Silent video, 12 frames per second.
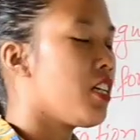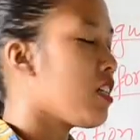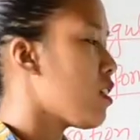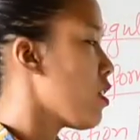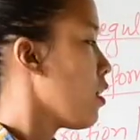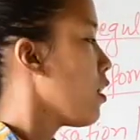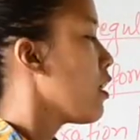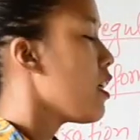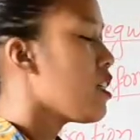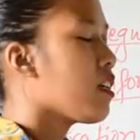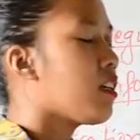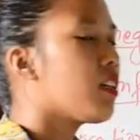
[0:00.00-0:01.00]
its
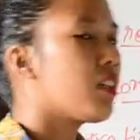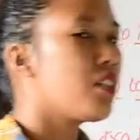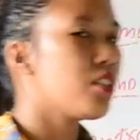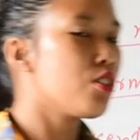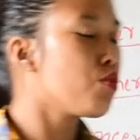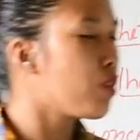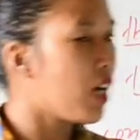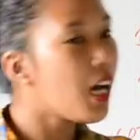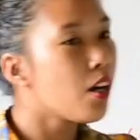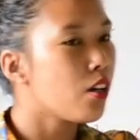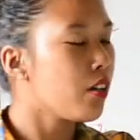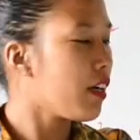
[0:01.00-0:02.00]
internal condition to the
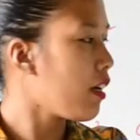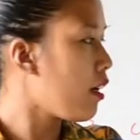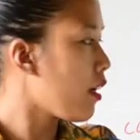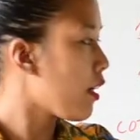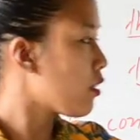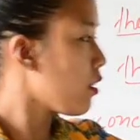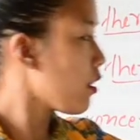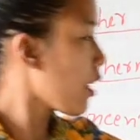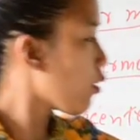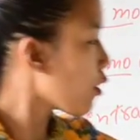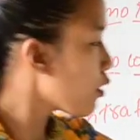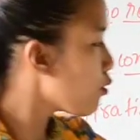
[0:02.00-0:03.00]

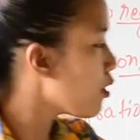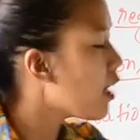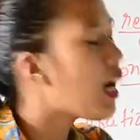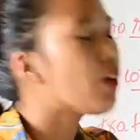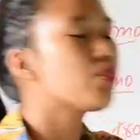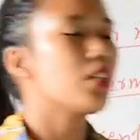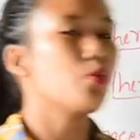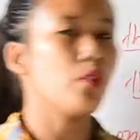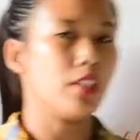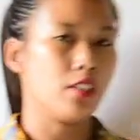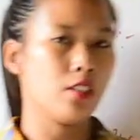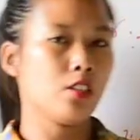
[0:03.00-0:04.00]
according to the outside
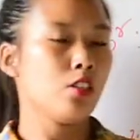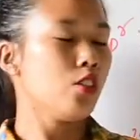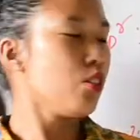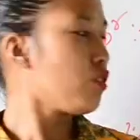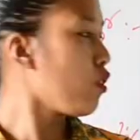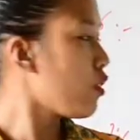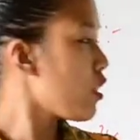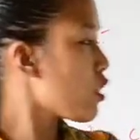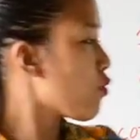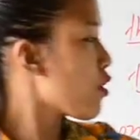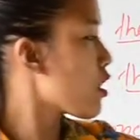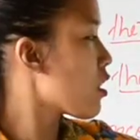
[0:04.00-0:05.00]
one. So
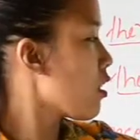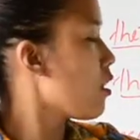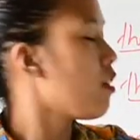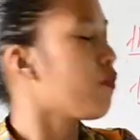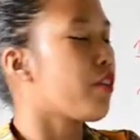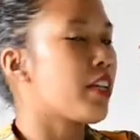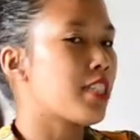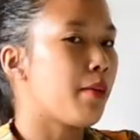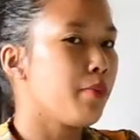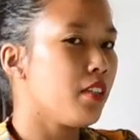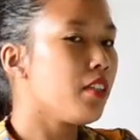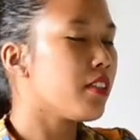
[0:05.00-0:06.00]
this fish, for
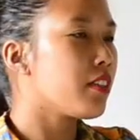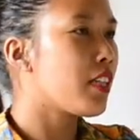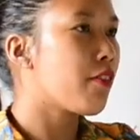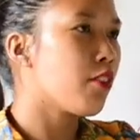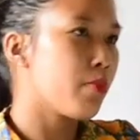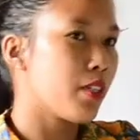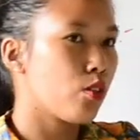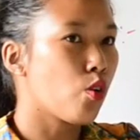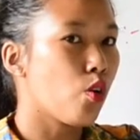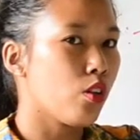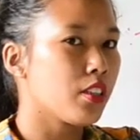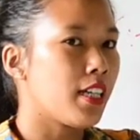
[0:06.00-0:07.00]
example, they will be
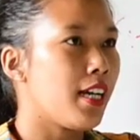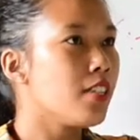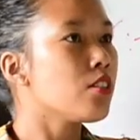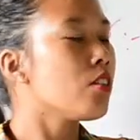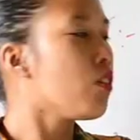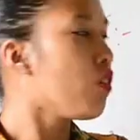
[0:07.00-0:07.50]
called as